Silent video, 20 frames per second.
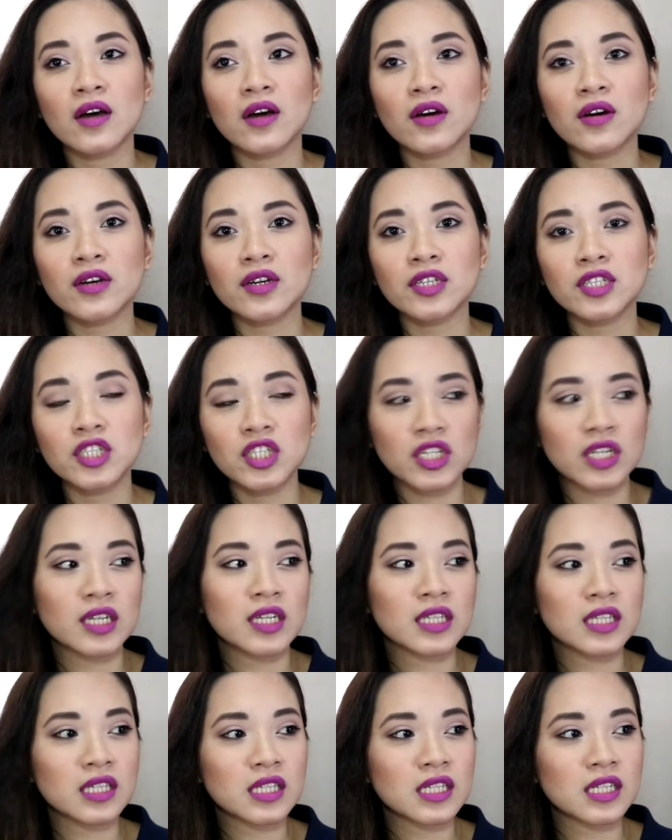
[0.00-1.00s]
or
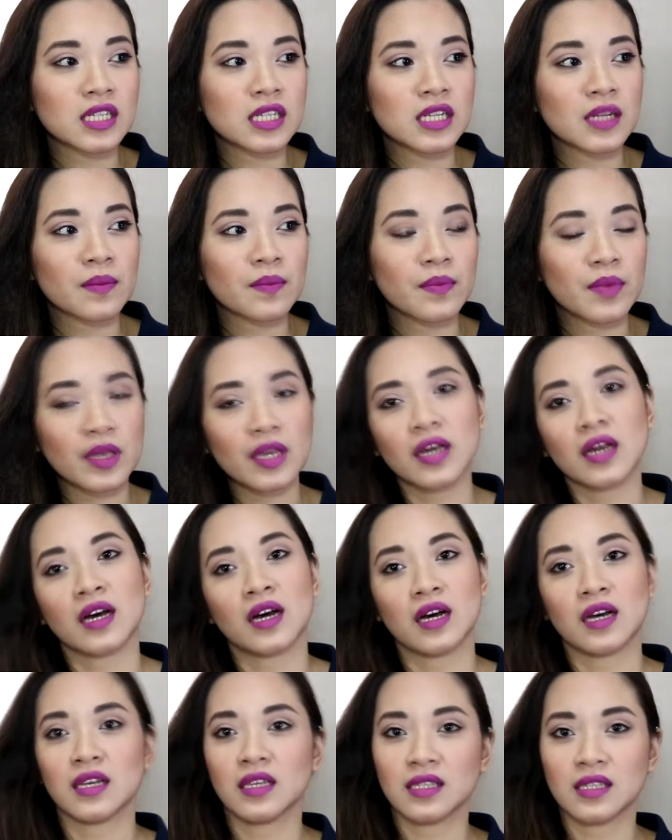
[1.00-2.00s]
just
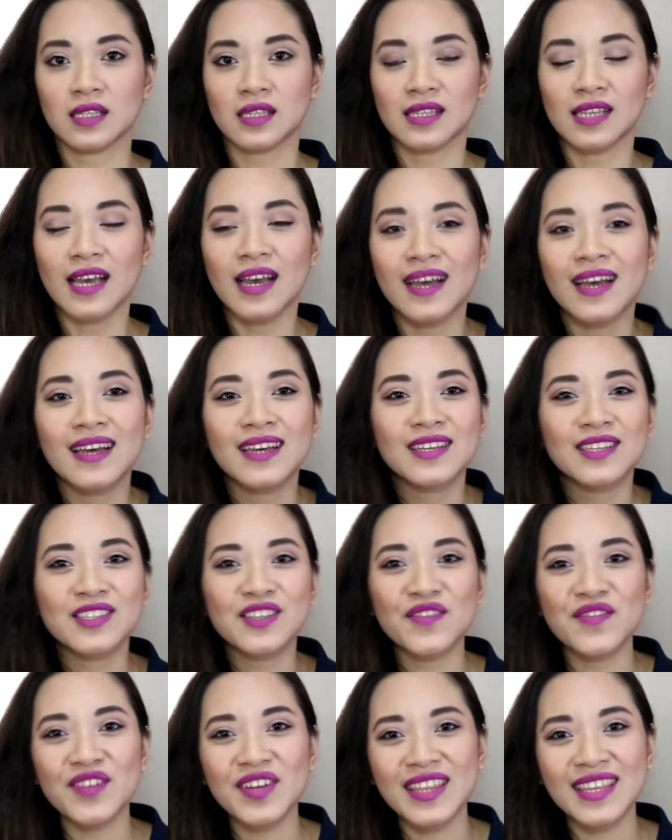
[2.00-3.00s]
because.
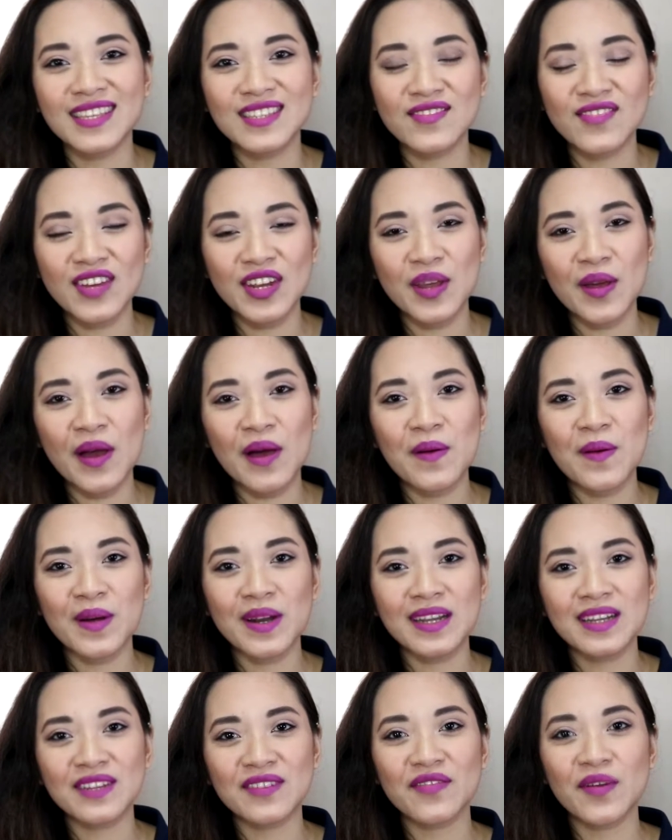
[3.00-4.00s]
So for this video, I
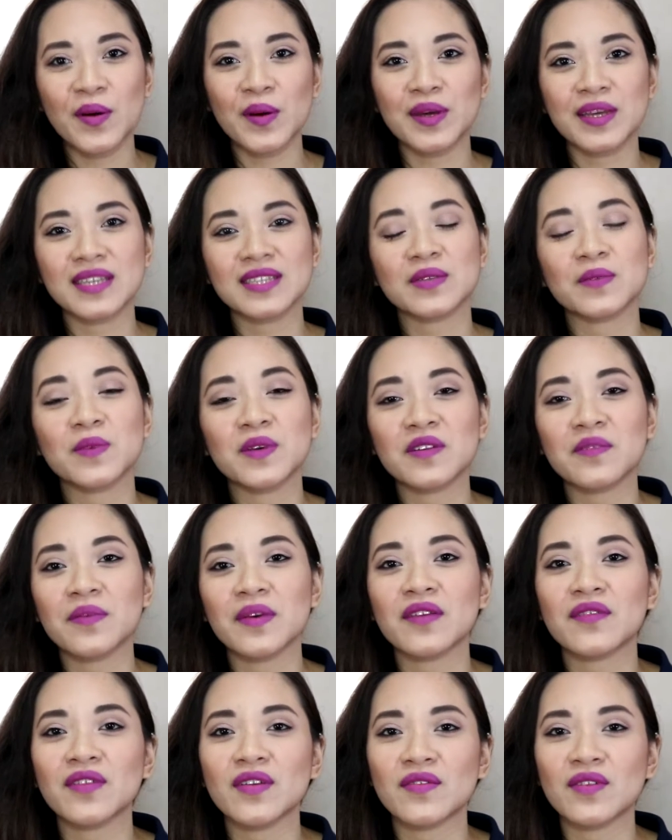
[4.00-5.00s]
wanted to focus on one of my
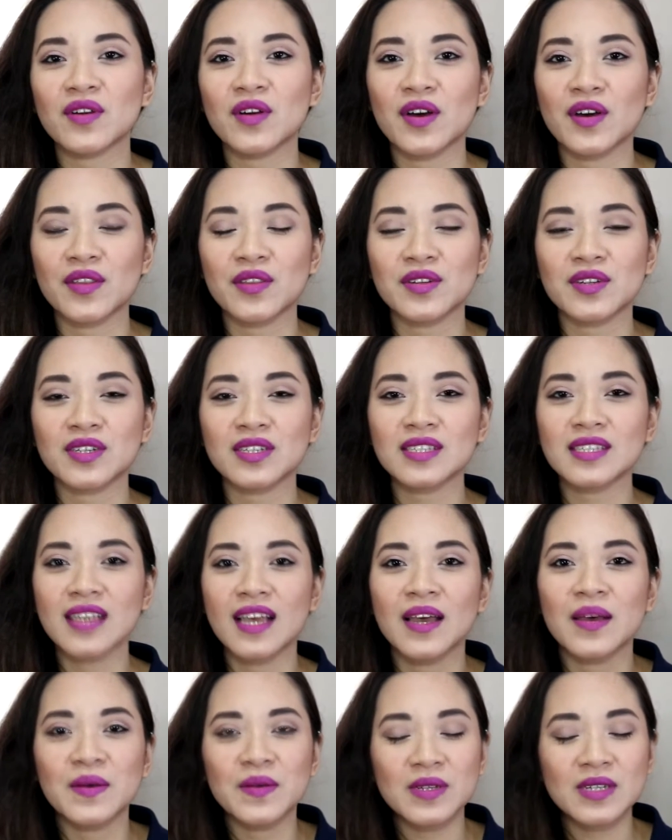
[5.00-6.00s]
favorite authors,
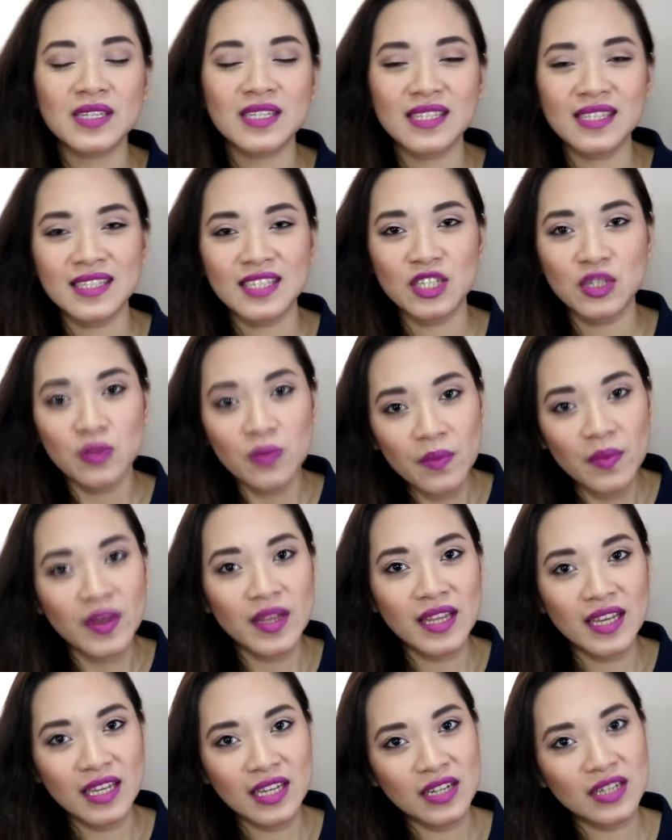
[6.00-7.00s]
which is Jhumpa
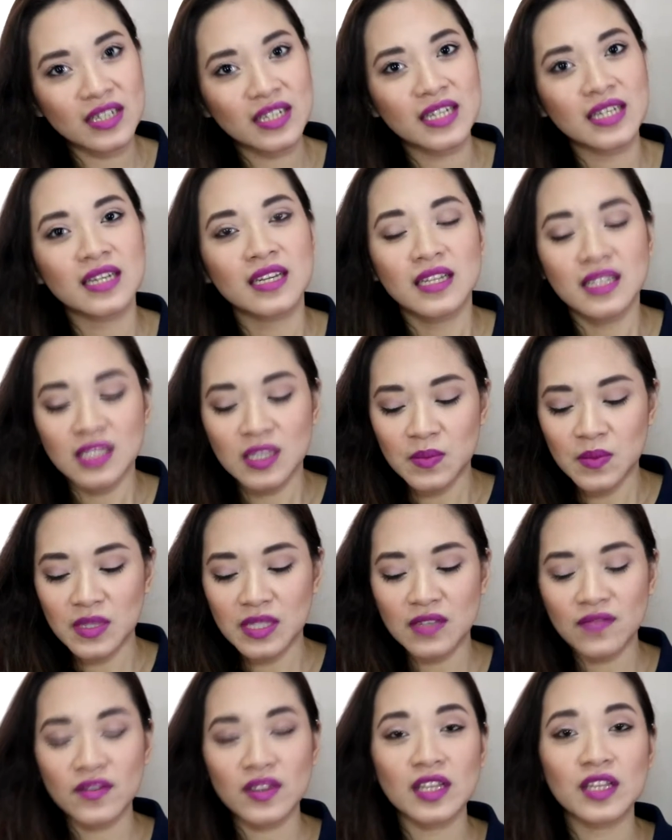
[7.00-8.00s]
Lahiri,
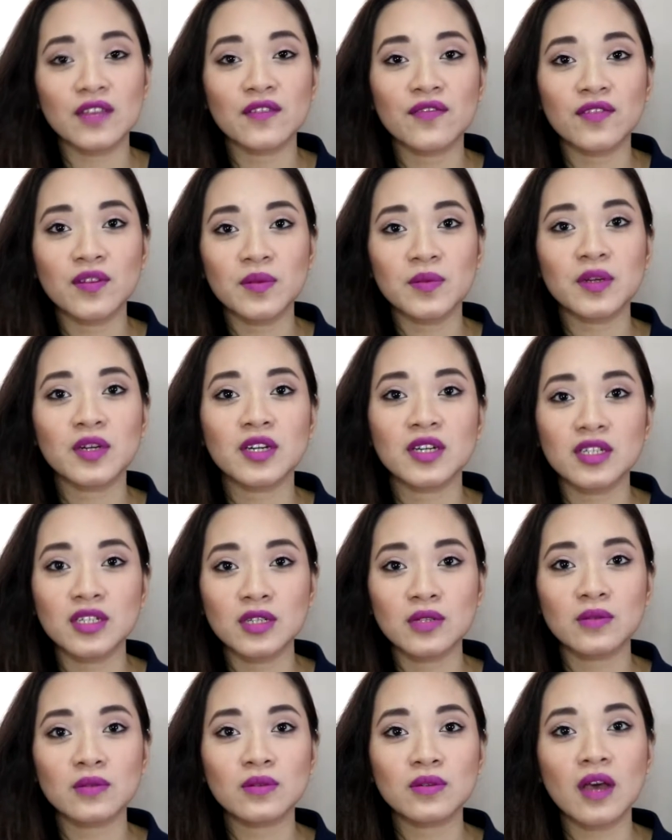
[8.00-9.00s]
specifically from her
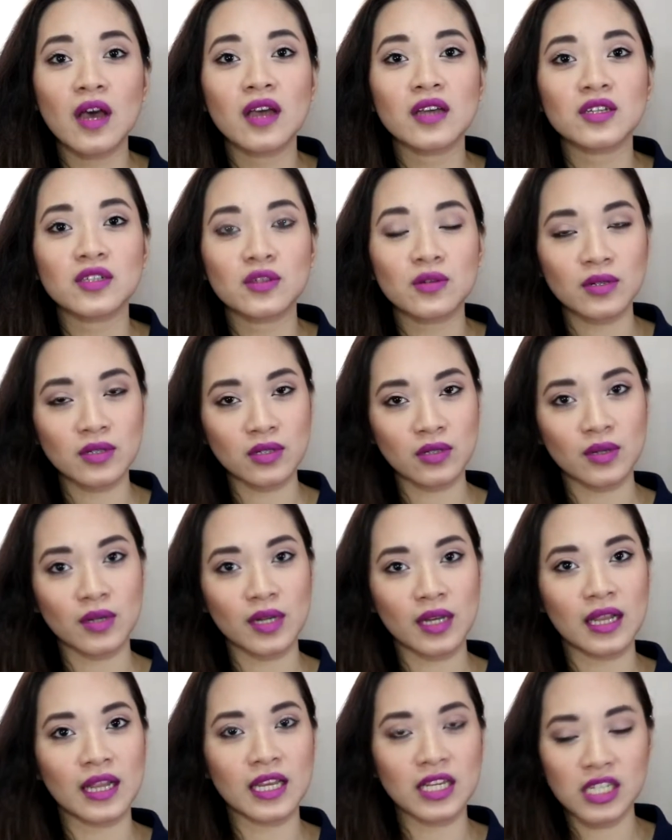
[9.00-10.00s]
2 short story
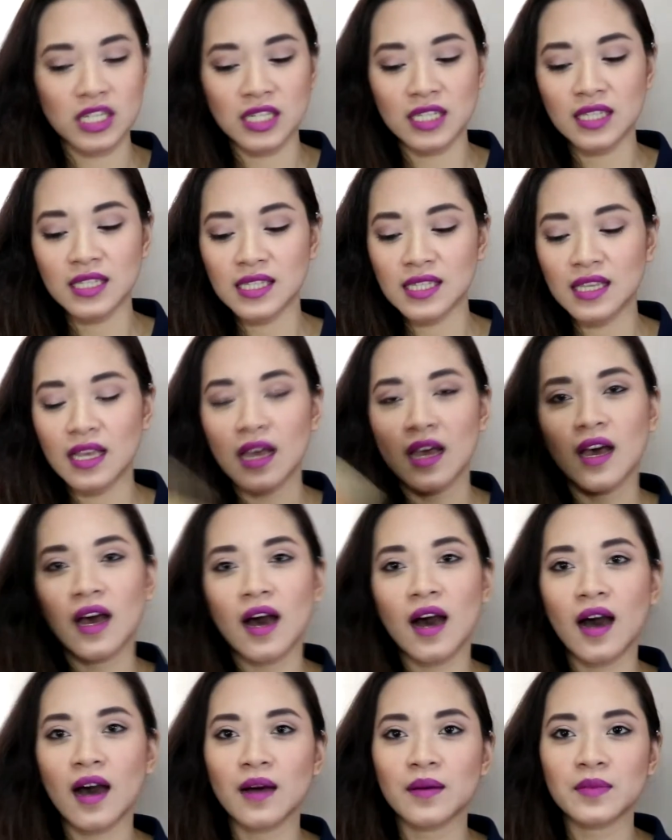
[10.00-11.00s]
collections.
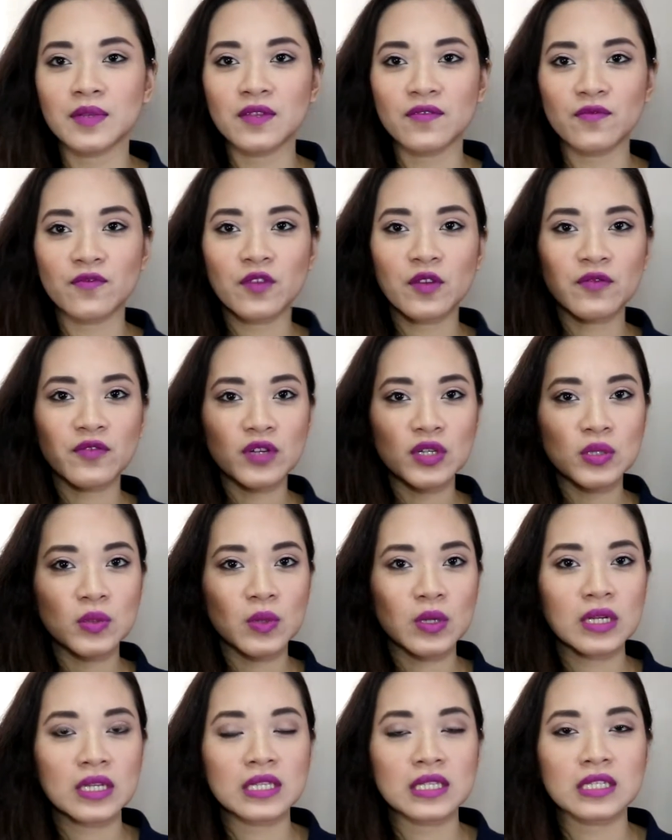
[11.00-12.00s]
The first
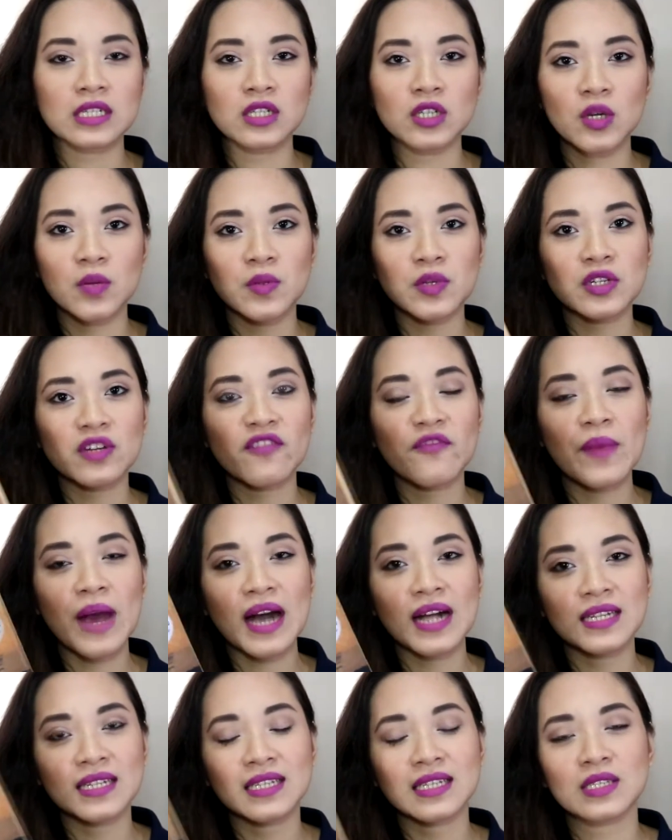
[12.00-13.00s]
one is Interpreter of
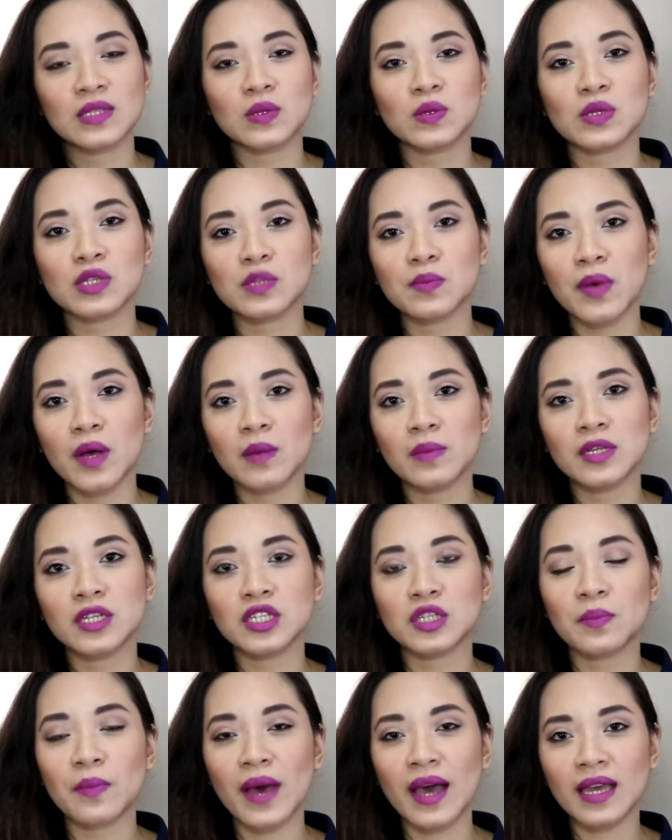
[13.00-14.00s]
Maladies, which was
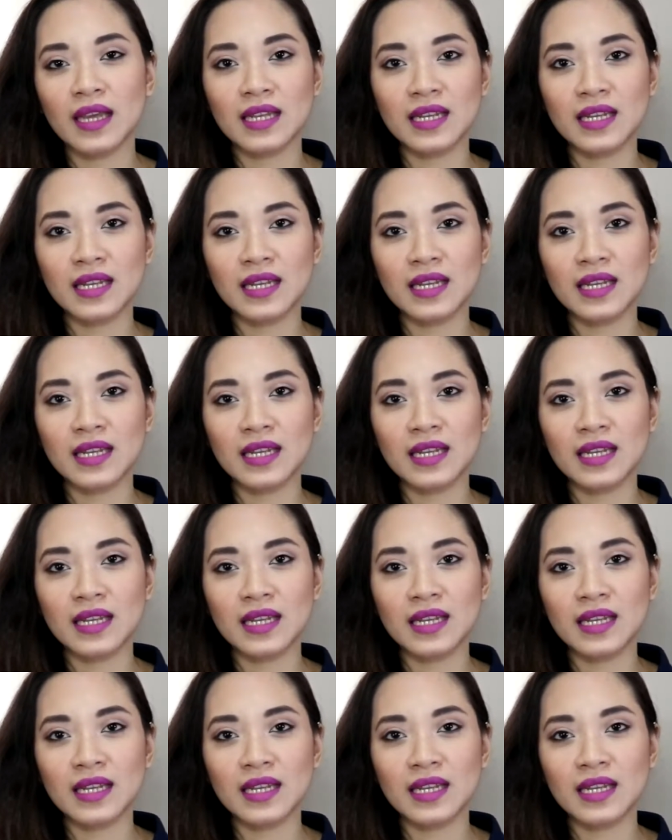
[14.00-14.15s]
published back